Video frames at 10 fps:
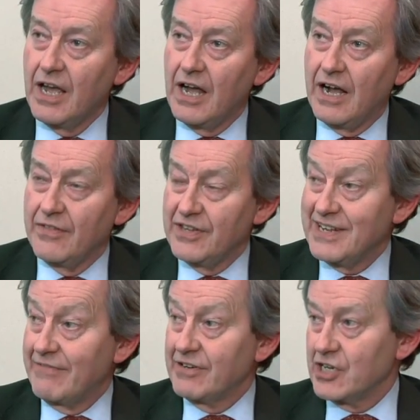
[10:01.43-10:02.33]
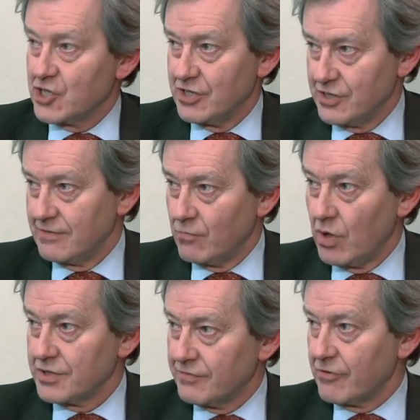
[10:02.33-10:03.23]
the definitions of
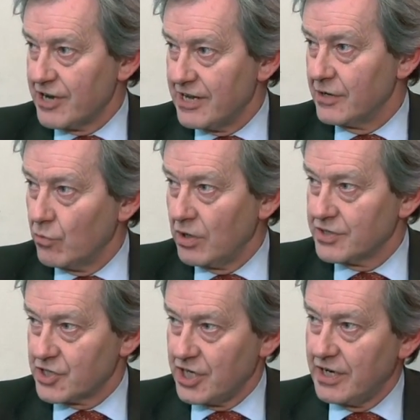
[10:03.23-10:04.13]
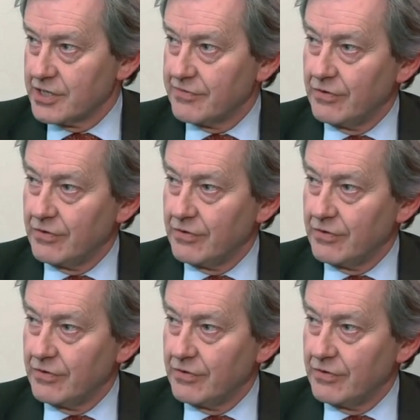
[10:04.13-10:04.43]
what's free and what's charged